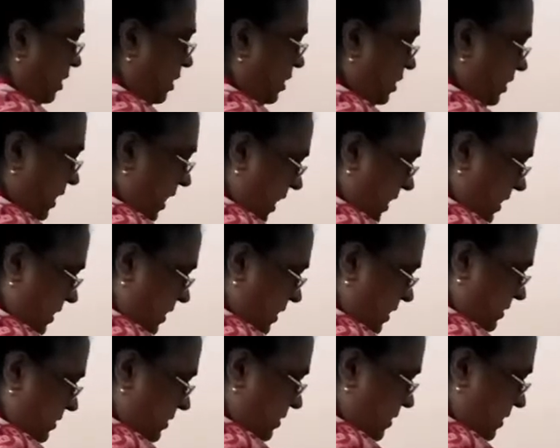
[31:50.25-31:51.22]
Then
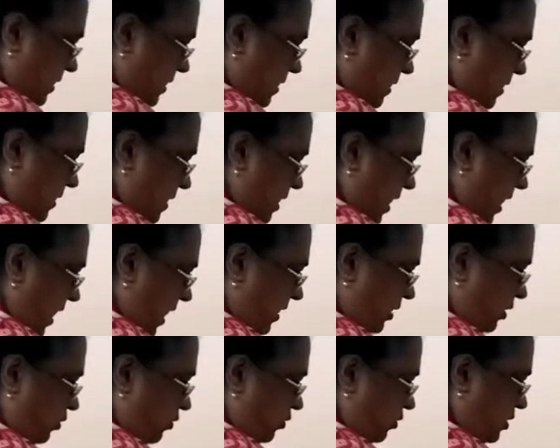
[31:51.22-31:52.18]
this
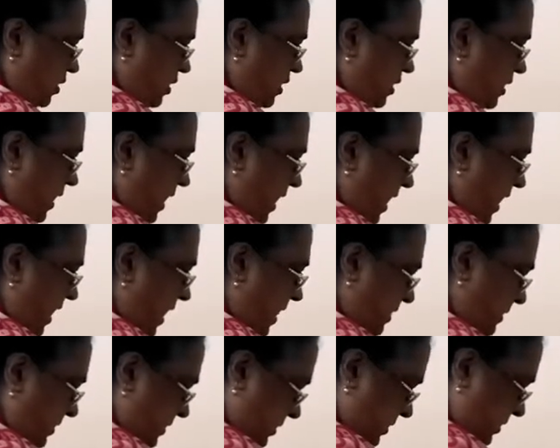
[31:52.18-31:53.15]
hydrogen
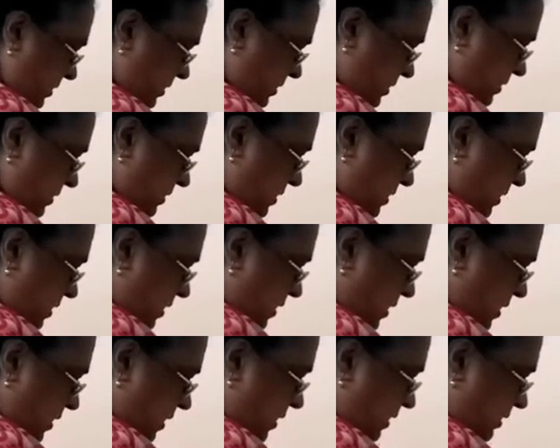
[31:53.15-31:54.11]
gas,
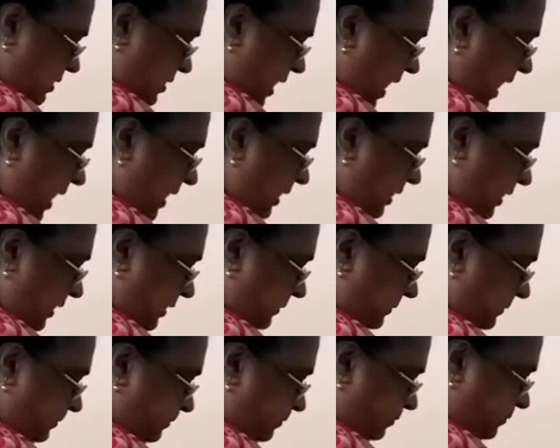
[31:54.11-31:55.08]
this
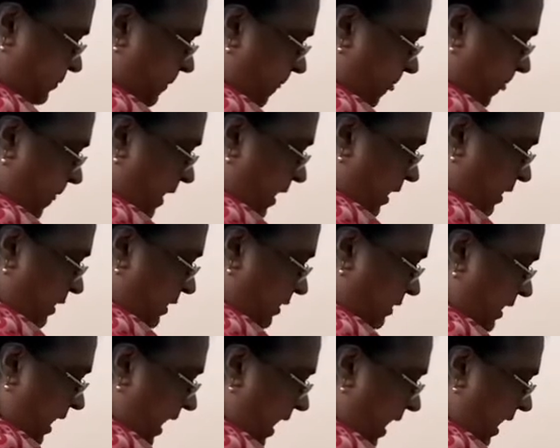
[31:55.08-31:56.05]
atom,
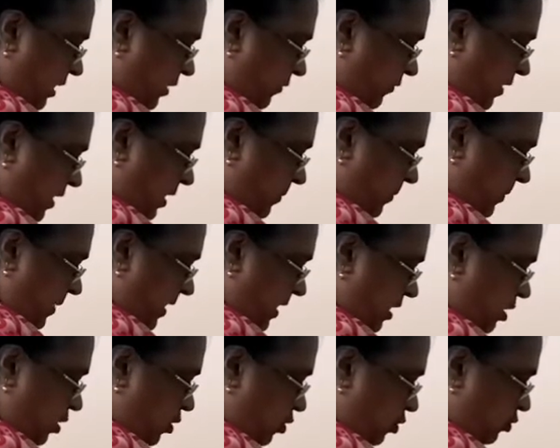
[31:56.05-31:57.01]
that will
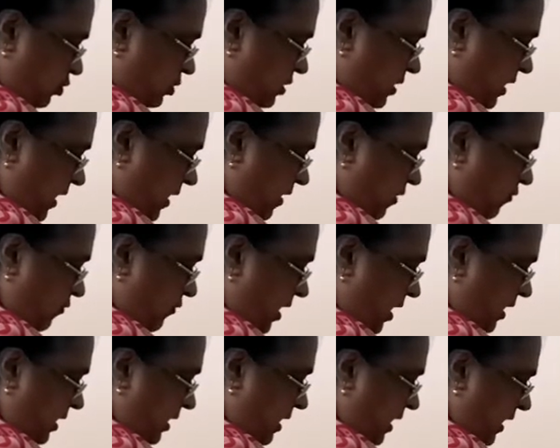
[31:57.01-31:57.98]
be losing
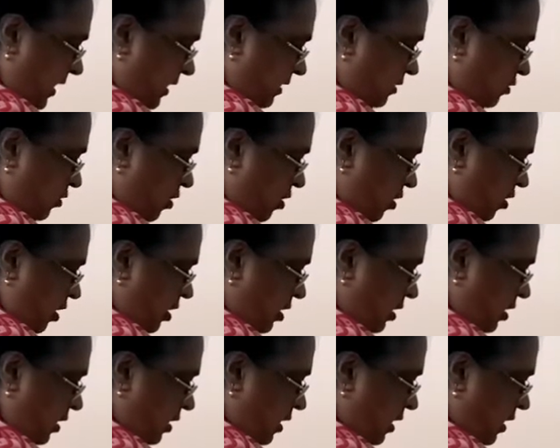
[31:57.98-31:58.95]
one
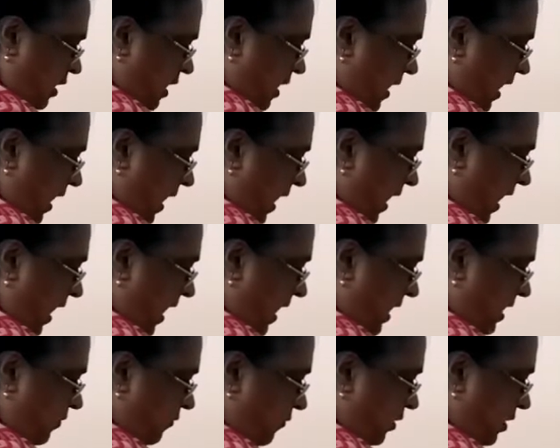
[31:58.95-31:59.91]
electron and